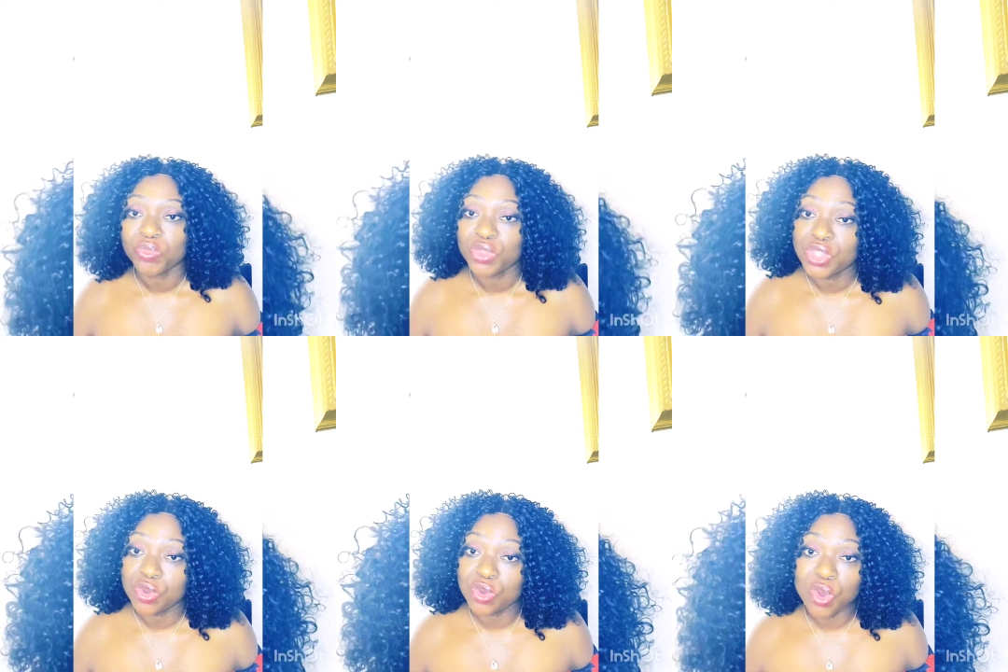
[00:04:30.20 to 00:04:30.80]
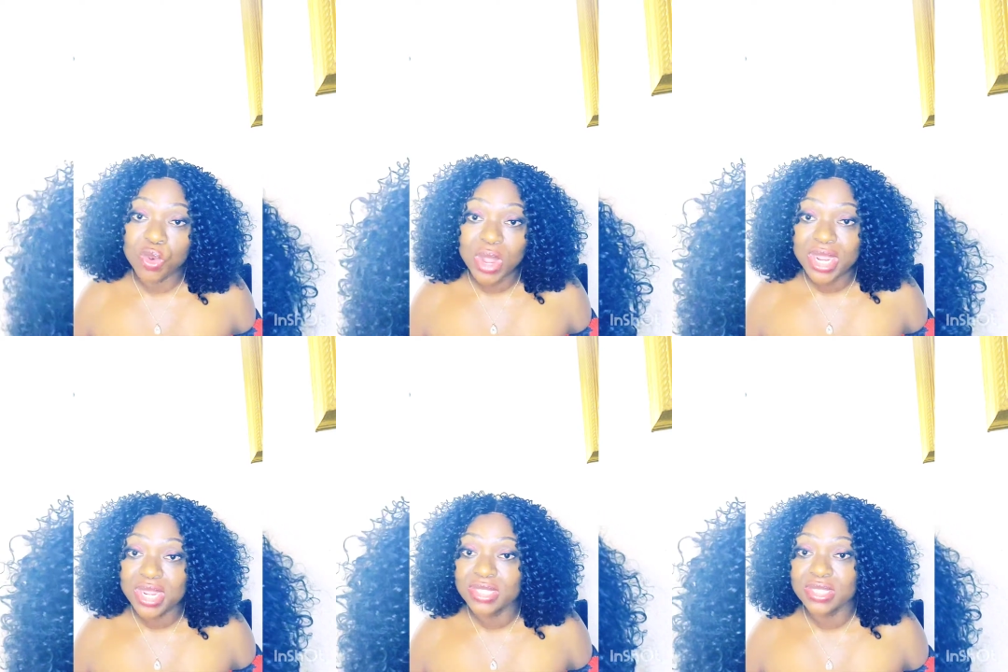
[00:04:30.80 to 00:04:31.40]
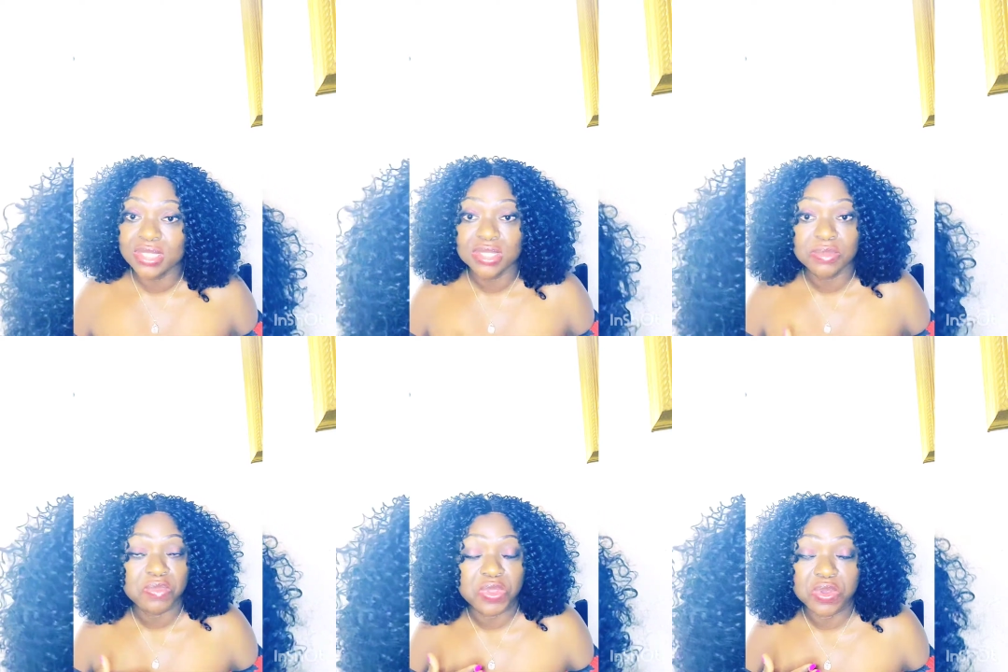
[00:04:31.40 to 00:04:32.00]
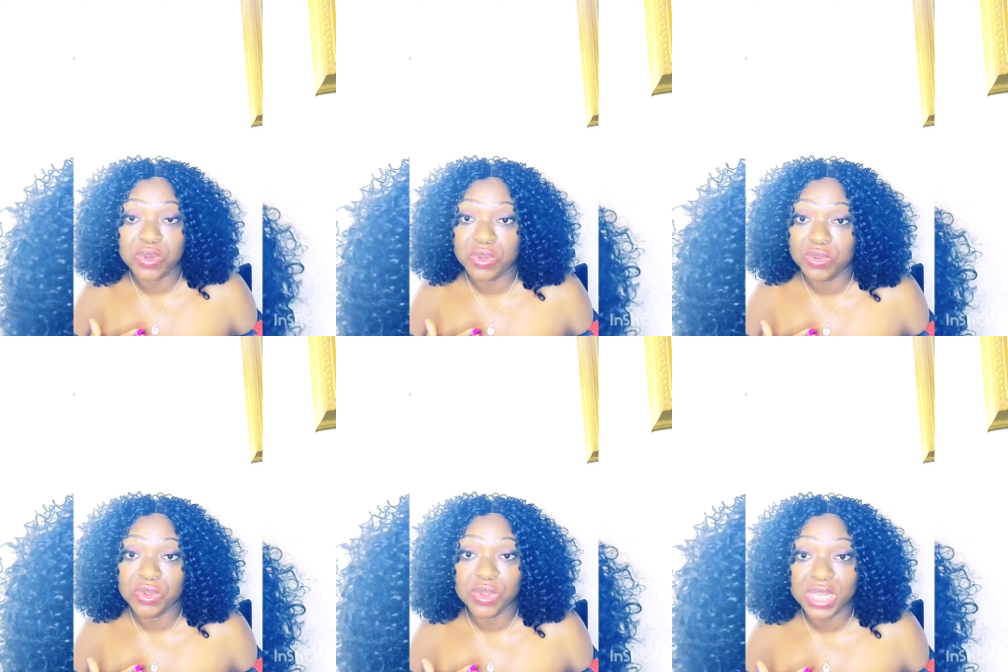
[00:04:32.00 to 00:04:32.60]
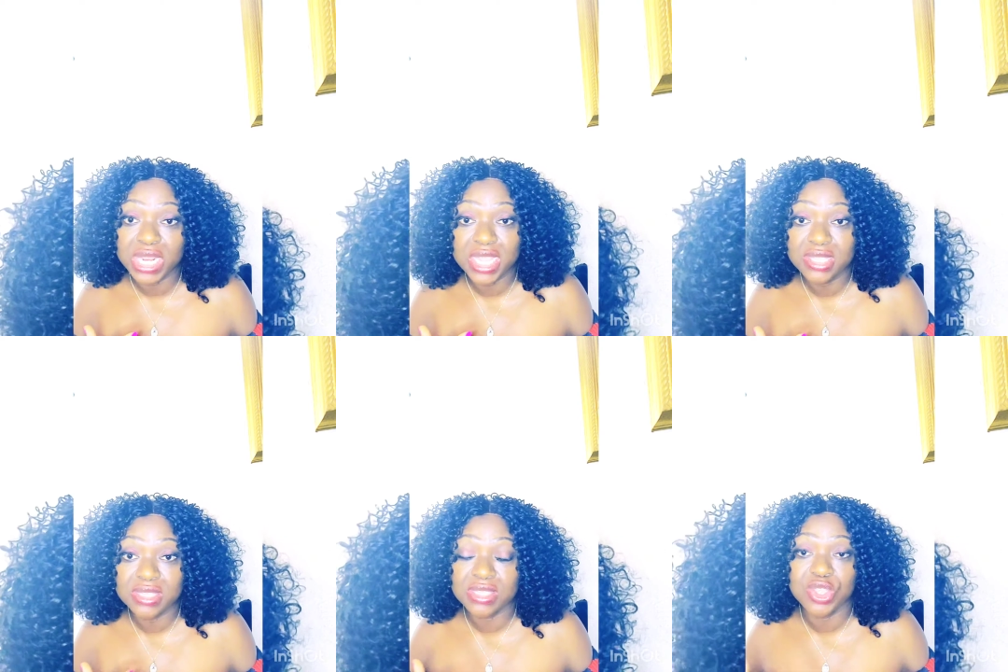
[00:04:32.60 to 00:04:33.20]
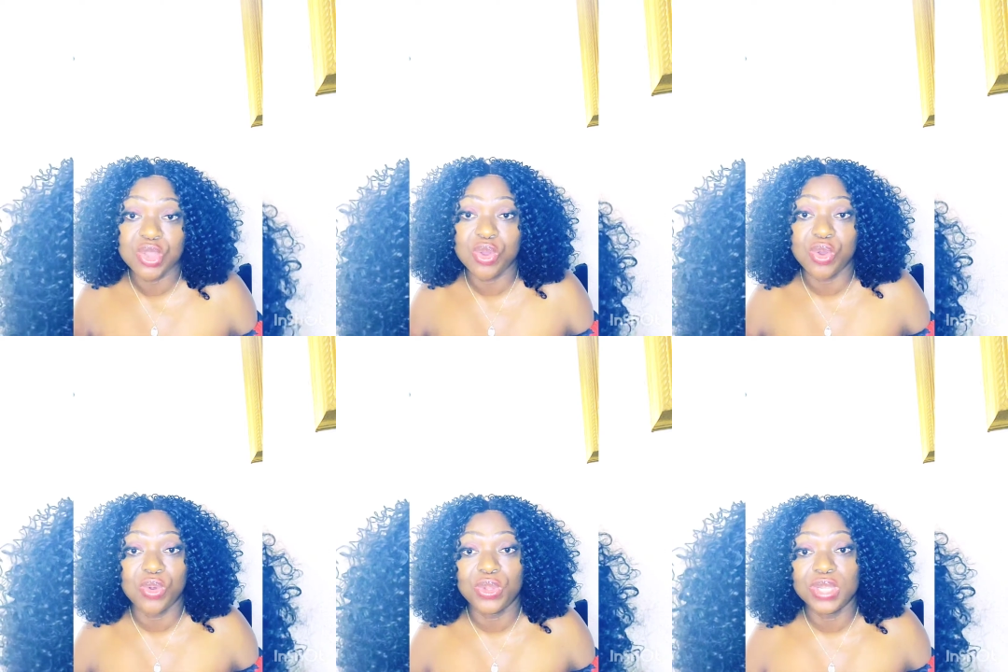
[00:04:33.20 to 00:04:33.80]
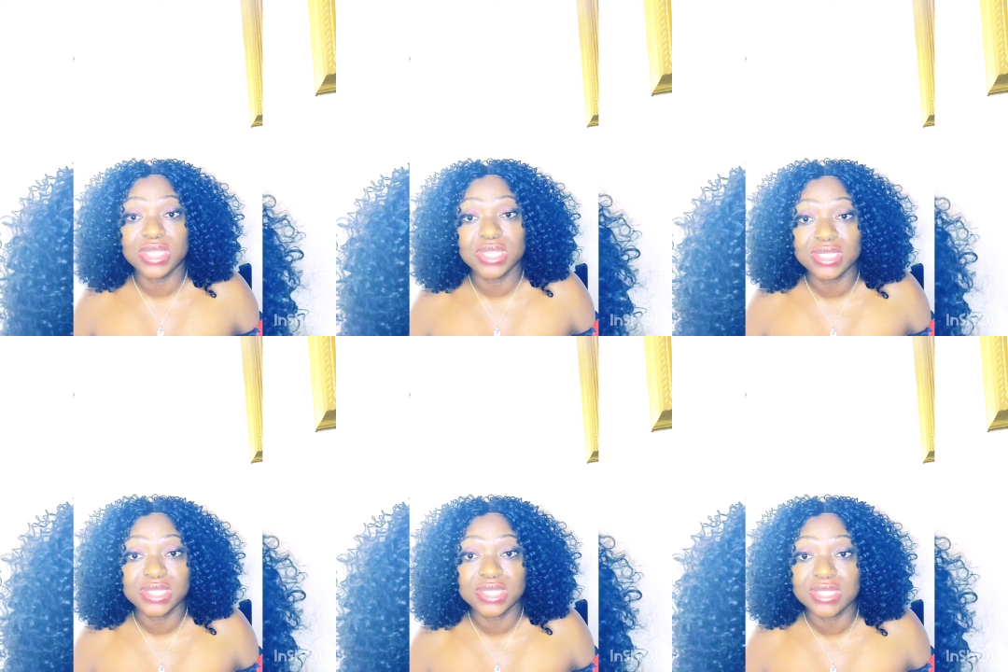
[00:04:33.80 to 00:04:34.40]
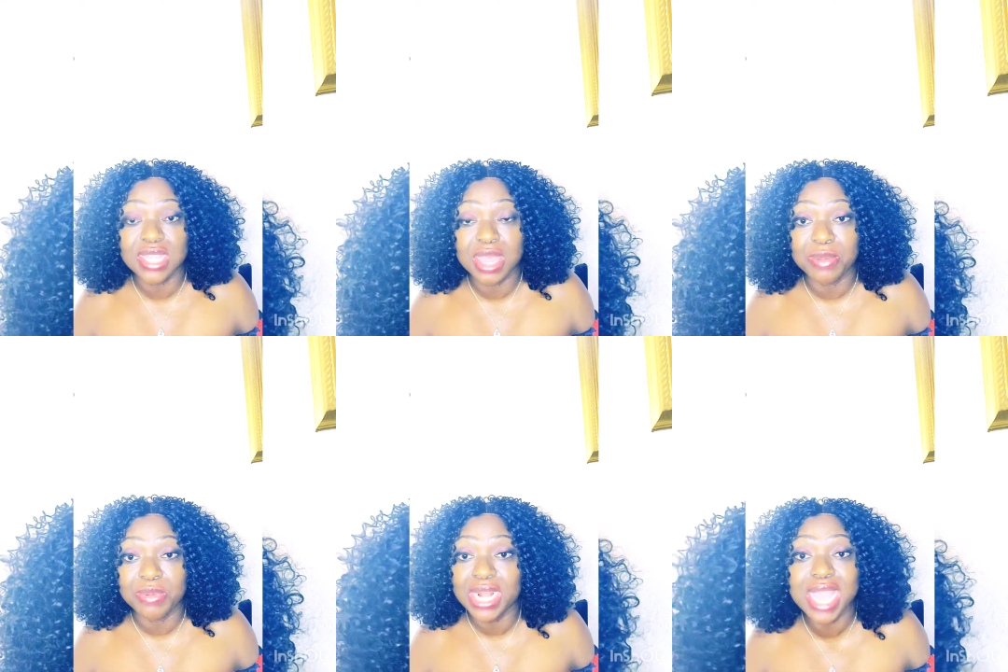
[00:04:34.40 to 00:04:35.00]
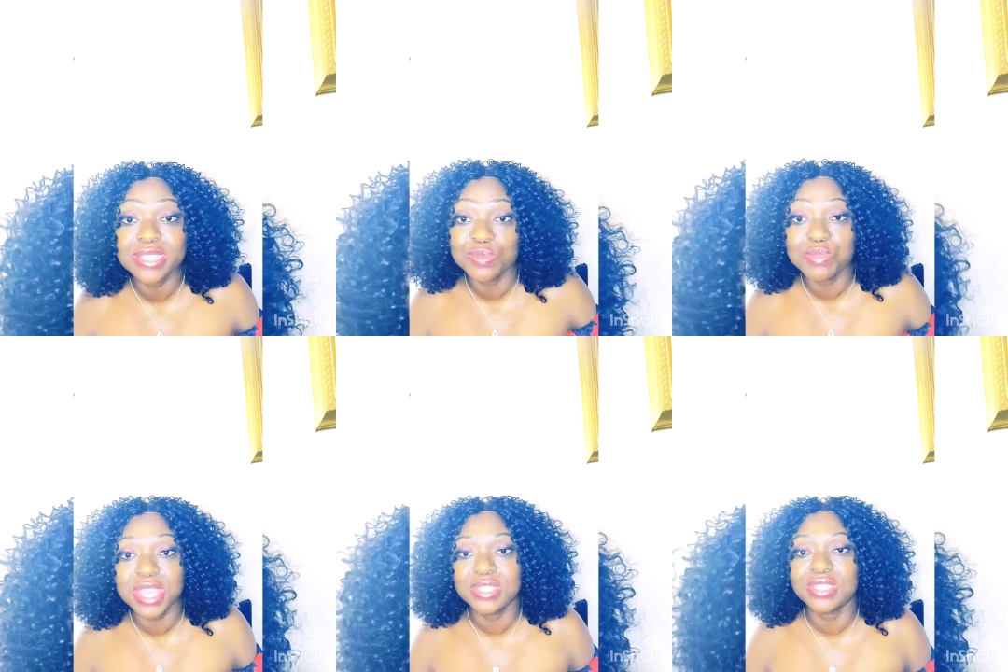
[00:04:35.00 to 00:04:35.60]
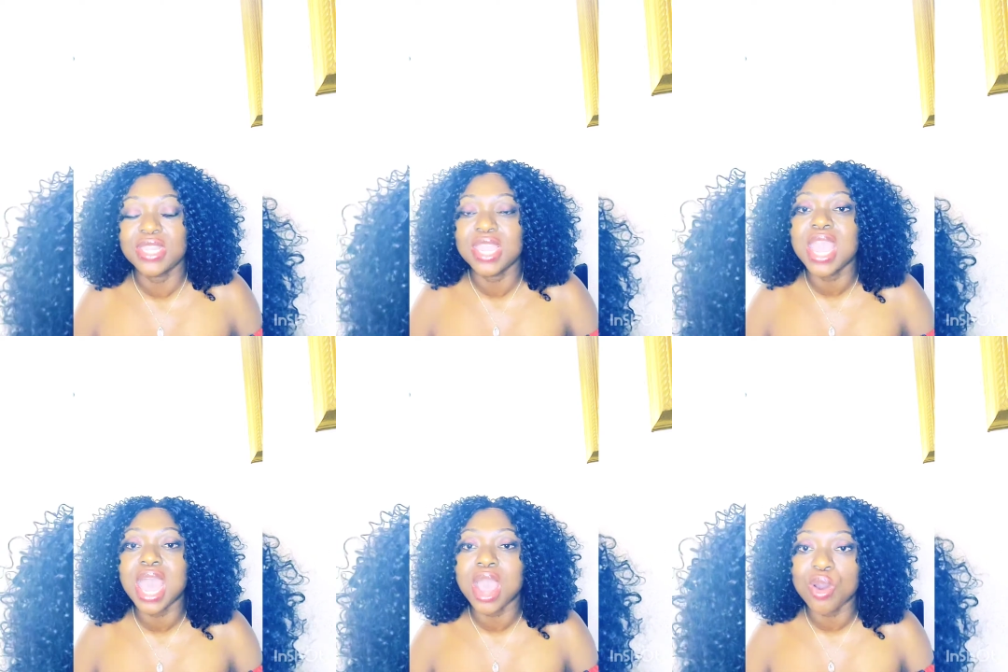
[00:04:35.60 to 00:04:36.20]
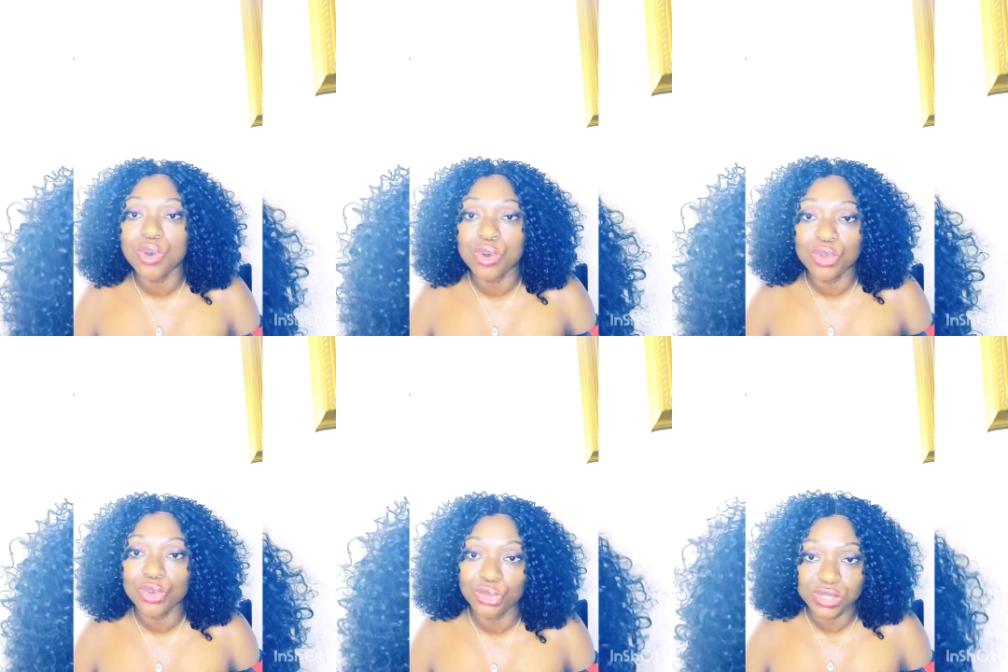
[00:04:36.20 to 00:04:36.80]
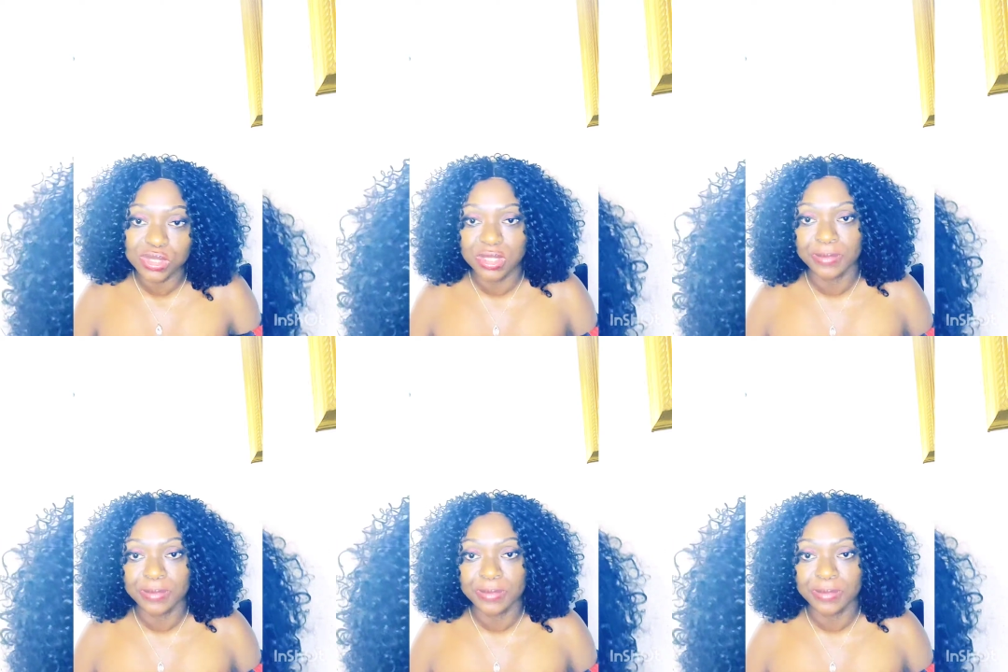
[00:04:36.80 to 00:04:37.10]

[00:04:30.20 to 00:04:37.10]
Your co-workers, your colleagues, your classmates, they are all go-to.